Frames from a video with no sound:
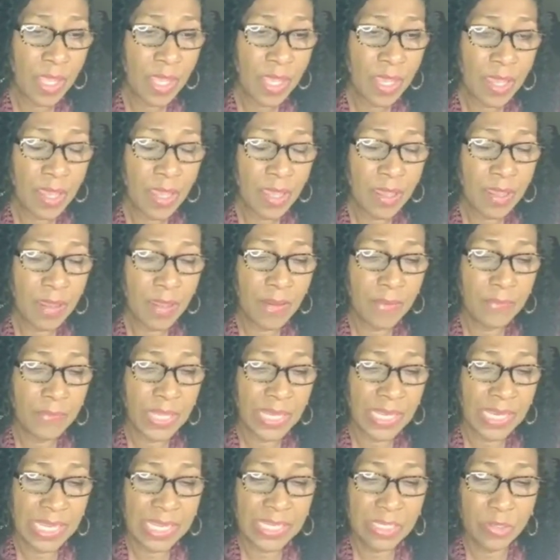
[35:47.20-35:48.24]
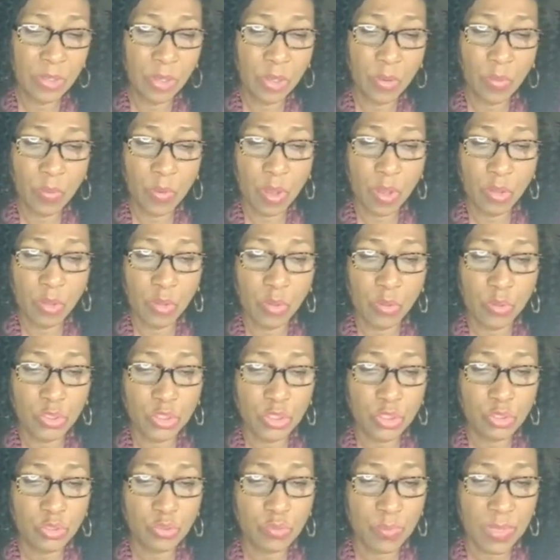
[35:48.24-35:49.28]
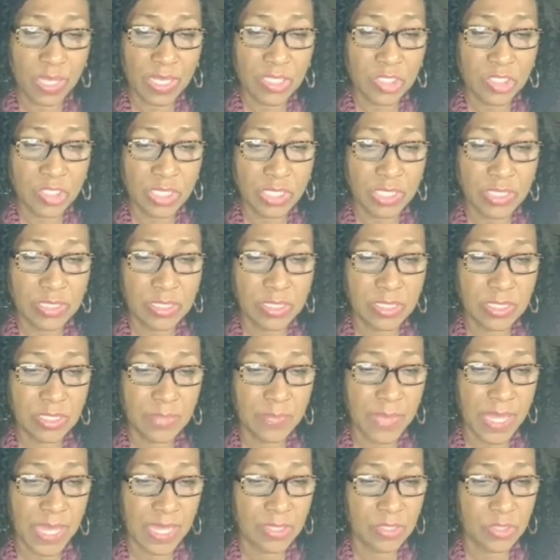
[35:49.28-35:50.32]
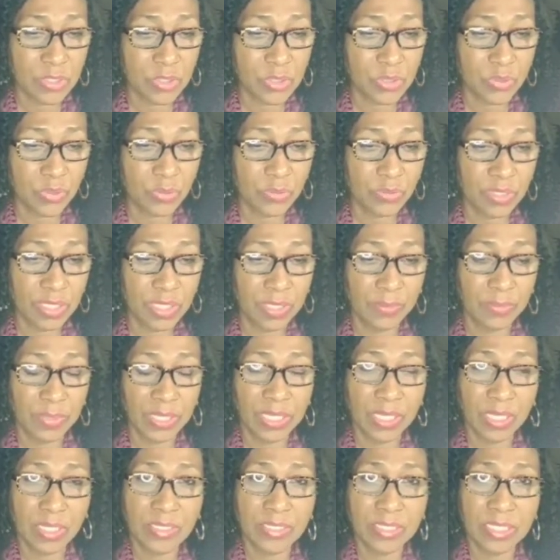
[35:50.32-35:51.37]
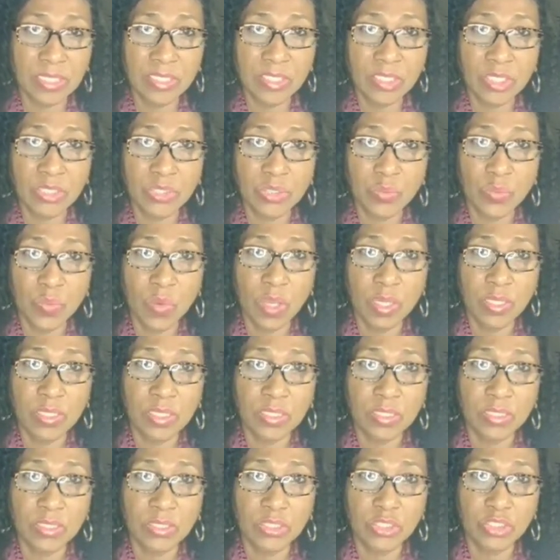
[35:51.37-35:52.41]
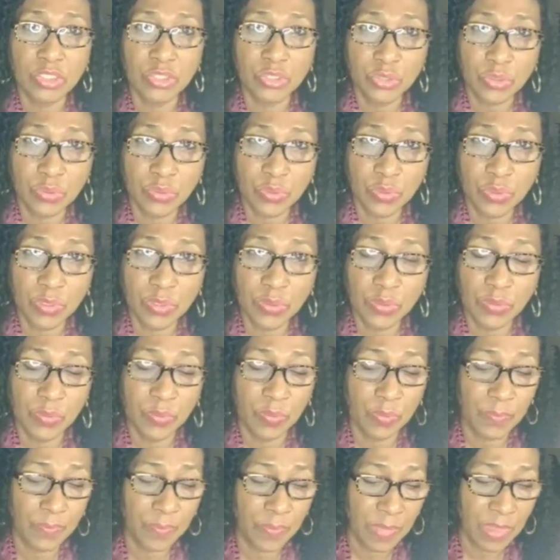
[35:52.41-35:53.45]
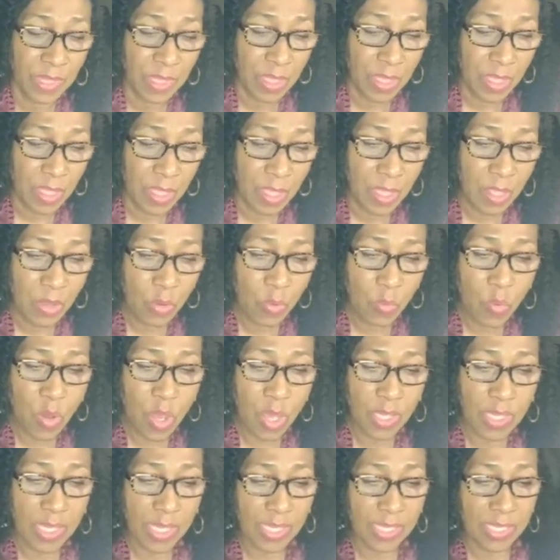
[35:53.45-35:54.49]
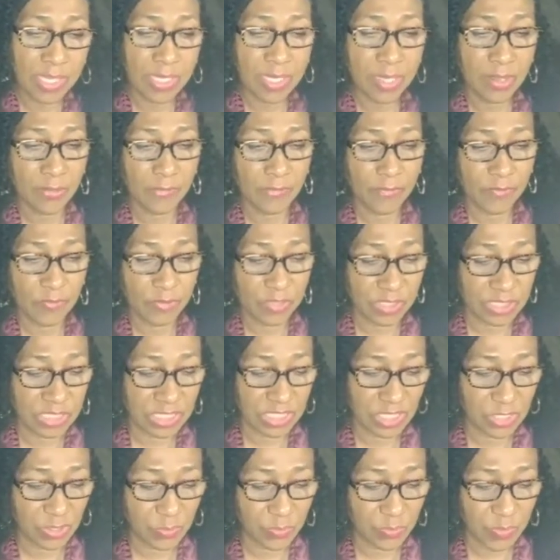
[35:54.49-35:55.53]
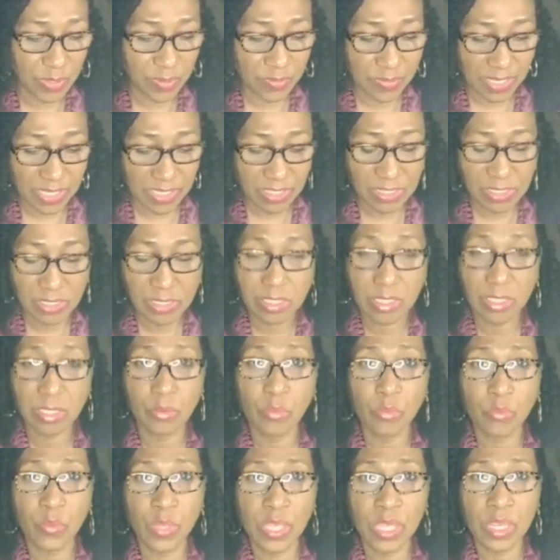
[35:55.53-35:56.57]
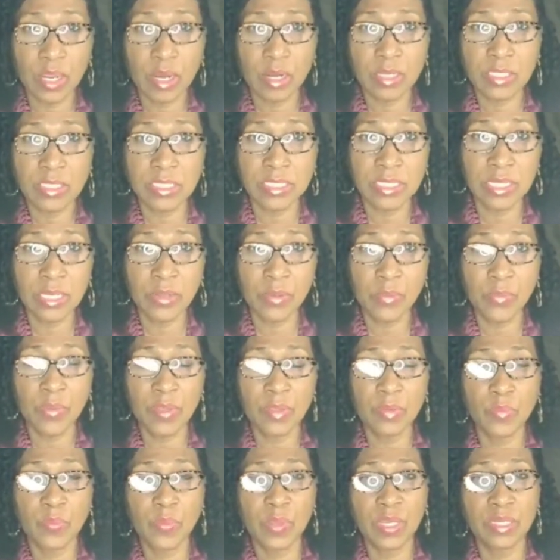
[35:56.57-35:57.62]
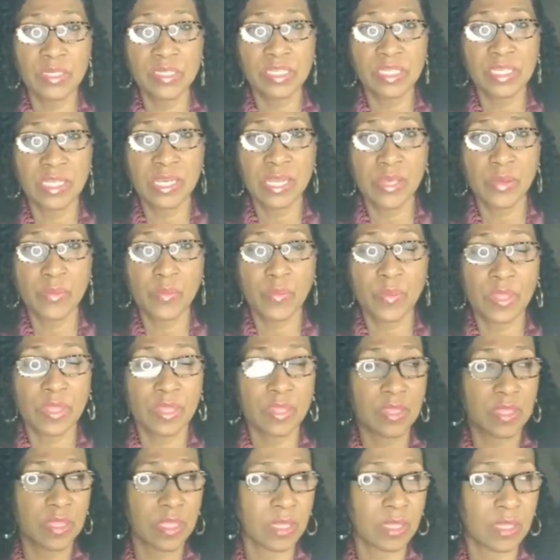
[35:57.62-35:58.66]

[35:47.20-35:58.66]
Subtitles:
and I don't want to go too much into the backstory because I just wanted to show you what kind of spirit we are dealing with. We are dealing with